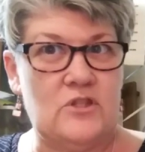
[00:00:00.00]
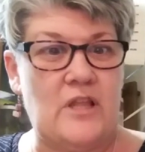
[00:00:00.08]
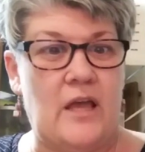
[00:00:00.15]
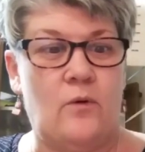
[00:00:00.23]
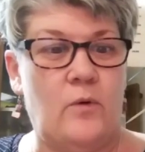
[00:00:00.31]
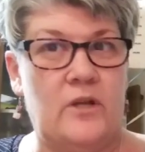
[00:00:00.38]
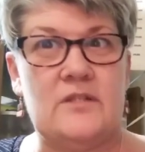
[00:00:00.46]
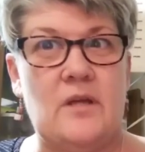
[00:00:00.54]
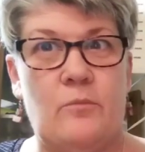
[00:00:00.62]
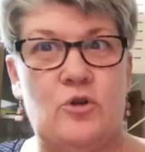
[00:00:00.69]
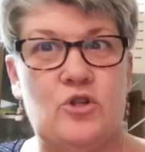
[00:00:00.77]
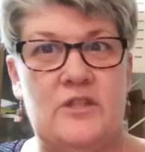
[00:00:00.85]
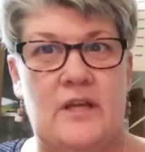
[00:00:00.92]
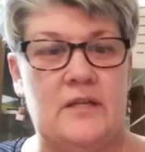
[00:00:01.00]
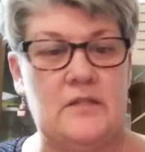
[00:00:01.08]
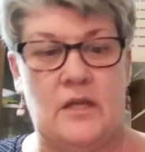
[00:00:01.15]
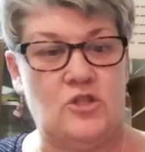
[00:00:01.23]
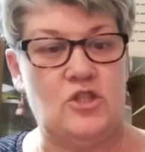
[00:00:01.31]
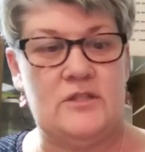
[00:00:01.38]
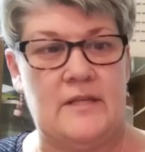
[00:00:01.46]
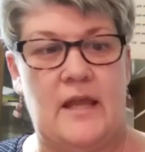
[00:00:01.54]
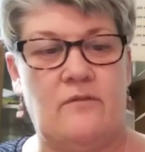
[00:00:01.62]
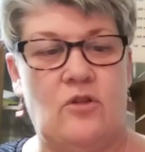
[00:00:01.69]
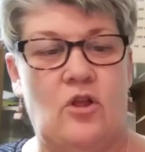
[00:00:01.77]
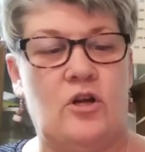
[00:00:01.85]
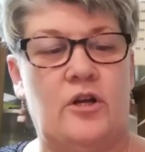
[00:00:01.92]
Just like what Summer says, they just
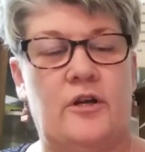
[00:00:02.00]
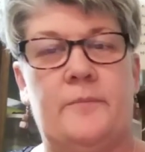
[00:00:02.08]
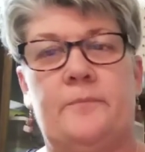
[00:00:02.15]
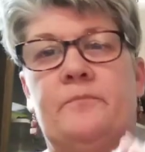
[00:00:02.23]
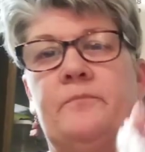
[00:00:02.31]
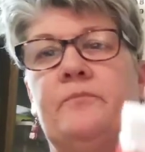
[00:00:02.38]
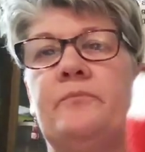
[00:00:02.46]
take longer.